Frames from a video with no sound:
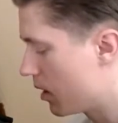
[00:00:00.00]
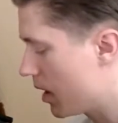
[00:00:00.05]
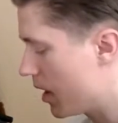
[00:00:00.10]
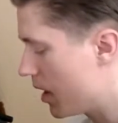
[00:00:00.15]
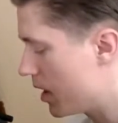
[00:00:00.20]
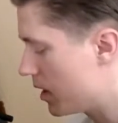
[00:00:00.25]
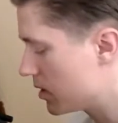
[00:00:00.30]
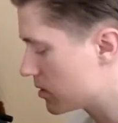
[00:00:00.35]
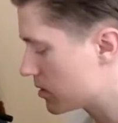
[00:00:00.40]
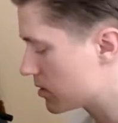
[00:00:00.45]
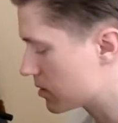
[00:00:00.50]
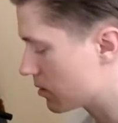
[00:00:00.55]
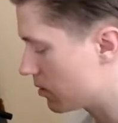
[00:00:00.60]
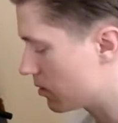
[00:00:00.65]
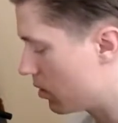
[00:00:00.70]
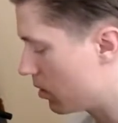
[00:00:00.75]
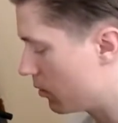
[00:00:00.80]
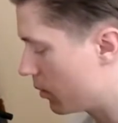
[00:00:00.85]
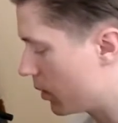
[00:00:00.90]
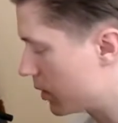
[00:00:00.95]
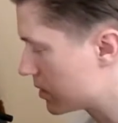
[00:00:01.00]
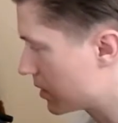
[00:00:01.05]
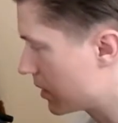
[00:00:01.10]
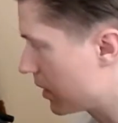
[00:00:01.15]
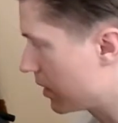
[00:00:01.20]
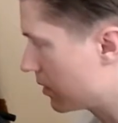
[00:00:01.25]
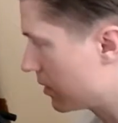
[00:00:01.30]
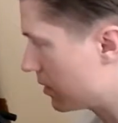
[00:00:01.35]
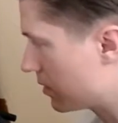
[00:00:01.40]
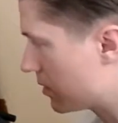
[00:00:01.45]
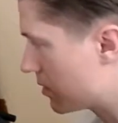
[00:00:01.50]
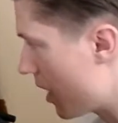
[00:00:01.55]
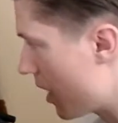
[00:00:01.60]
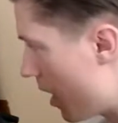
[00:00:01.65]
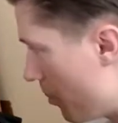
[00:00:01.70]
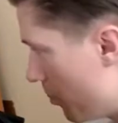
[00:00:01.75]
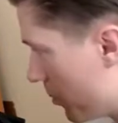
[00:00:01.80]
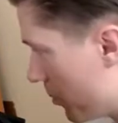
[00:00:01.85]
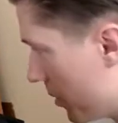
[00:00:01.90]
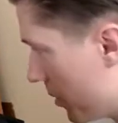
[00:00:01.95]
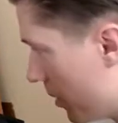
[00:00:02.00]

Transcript: Asians always get the top